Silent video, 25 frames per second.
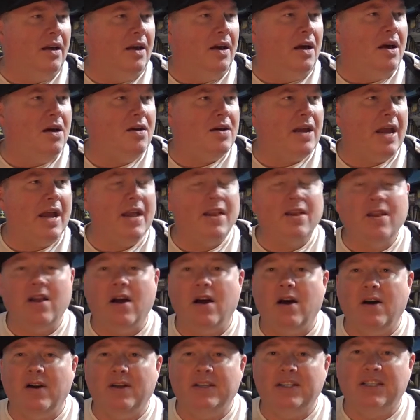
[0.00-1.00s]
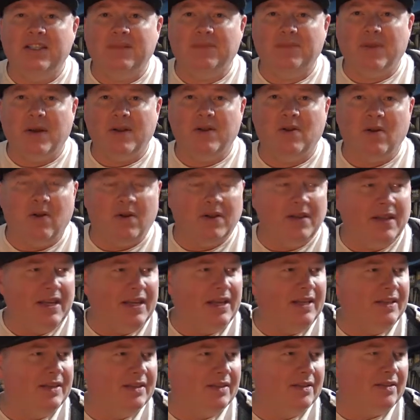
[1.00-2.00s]
Okay, last but not
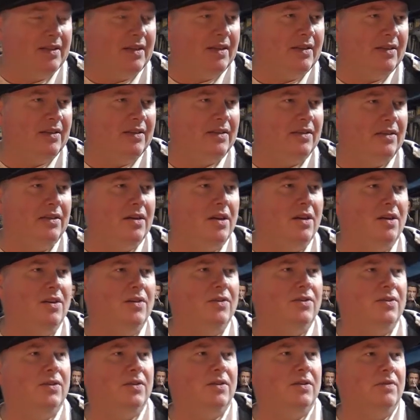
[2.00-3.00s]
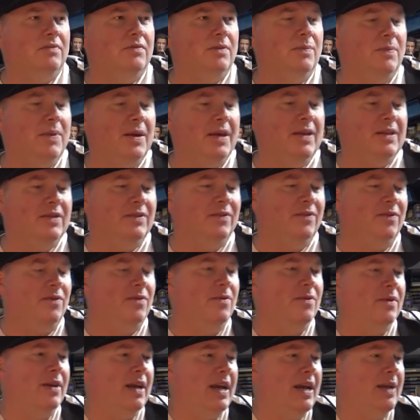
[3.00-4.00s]
least, let's turn to the
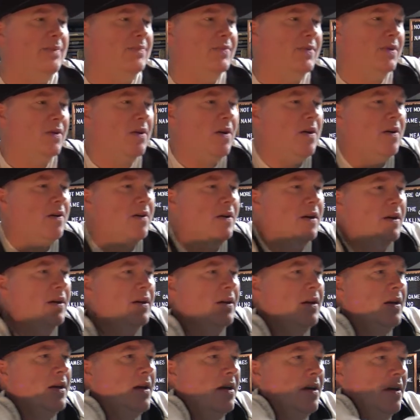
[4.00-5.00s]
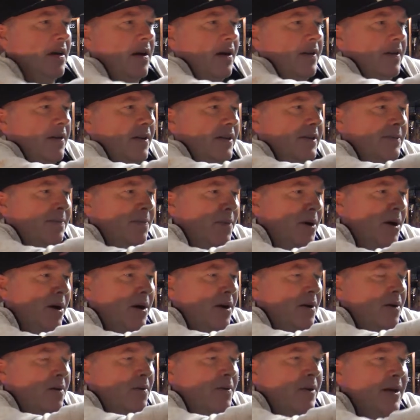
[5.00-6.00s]
PS4 games. I've got a nice
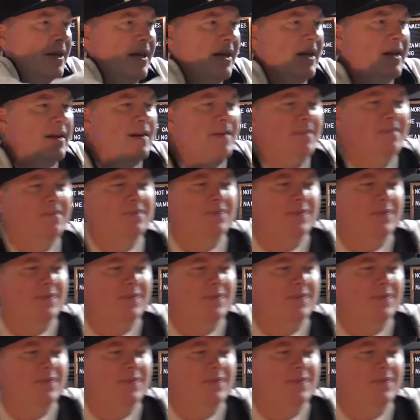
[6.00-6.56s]
pile here.